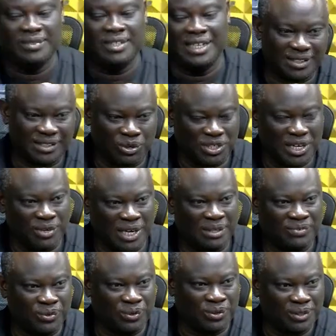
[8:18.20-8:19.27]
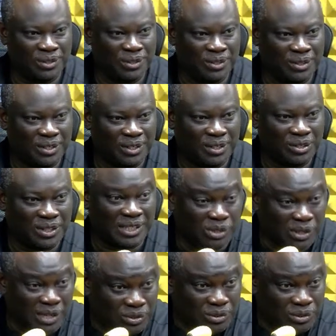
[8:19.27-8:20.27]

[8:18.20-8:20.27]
It's Russia again for 4 years now.